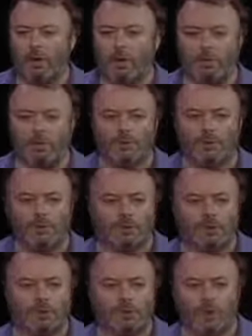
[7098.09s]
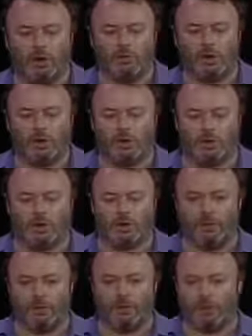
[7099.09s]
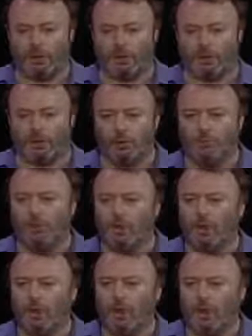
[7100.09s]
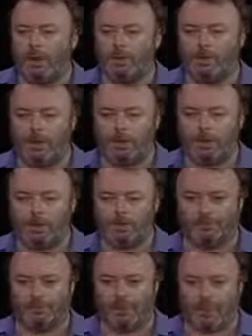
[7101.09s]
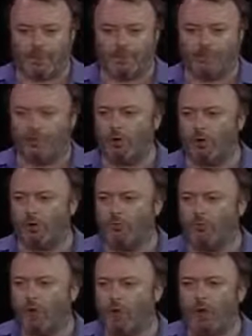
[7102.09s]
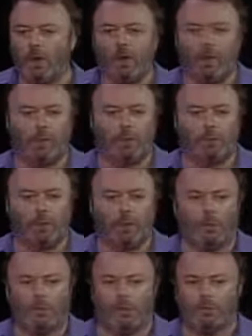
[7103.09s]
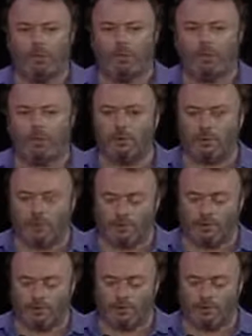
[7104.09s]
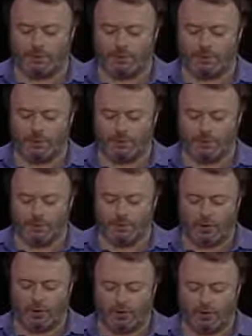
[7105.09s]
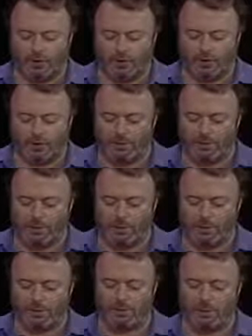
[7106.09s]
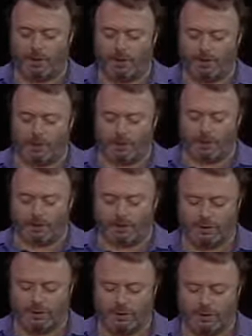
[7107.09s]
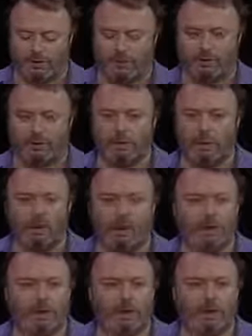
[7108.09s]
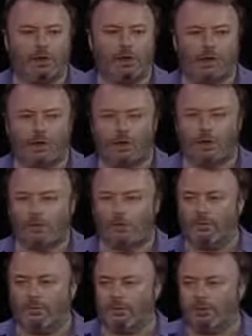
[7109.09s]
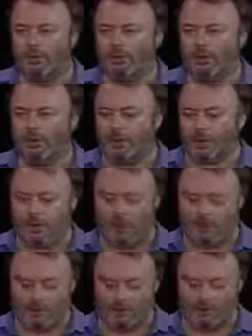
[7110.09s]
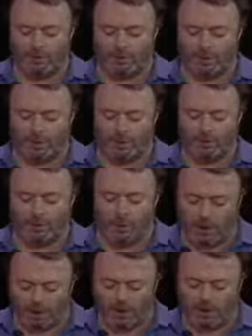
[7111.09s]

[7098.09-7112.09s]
weapons of mass destruction be placed under international inspection and control. I'm grateful to the audience also for giving me the chance to revisit my misspent Trotskyist days, dishing out a leaflet in steaming heat on the street outside.